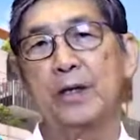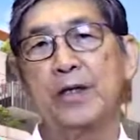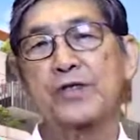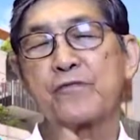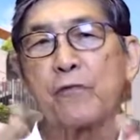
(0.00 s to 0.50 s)

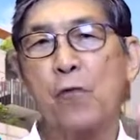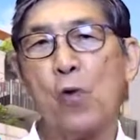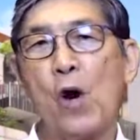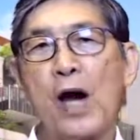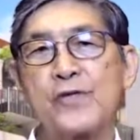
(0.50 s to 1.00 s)
is
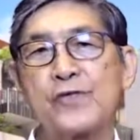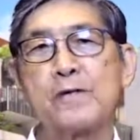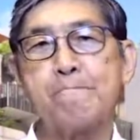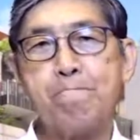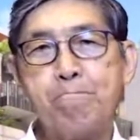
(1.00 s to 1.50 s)

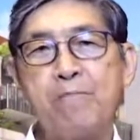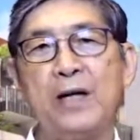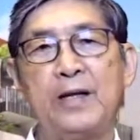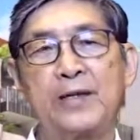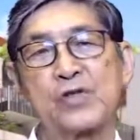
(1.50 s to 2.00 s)
400
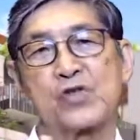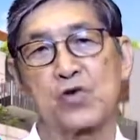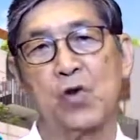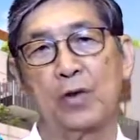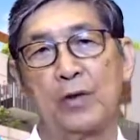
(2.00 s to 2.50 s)
million strong.